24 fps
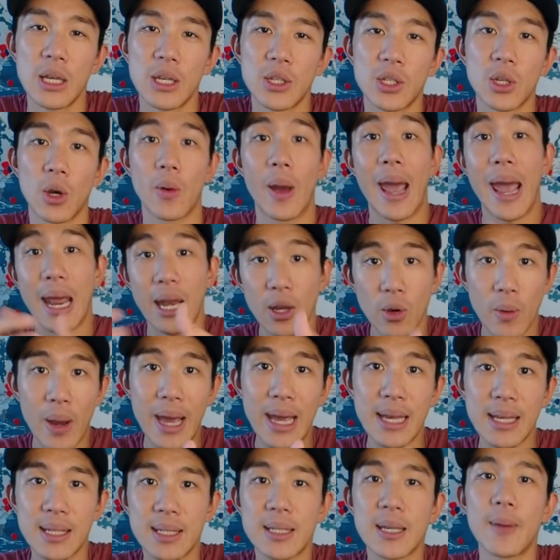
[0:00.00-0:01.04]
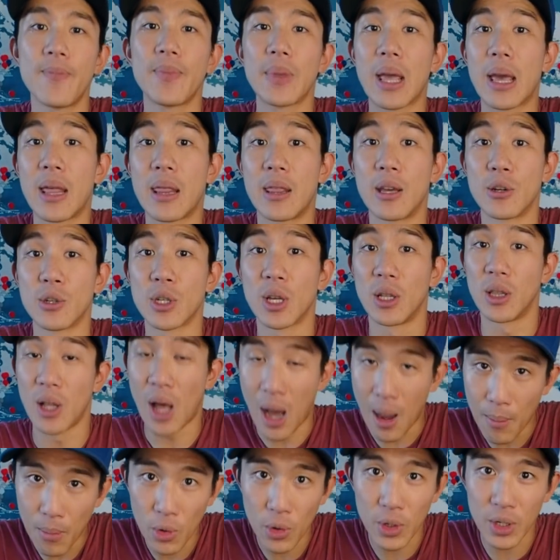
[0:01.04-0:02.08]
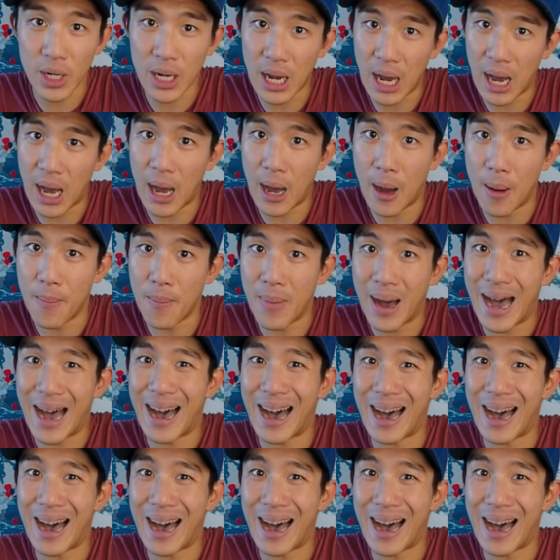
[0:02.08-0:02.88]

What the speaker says: So anyways, there's a lot more to come.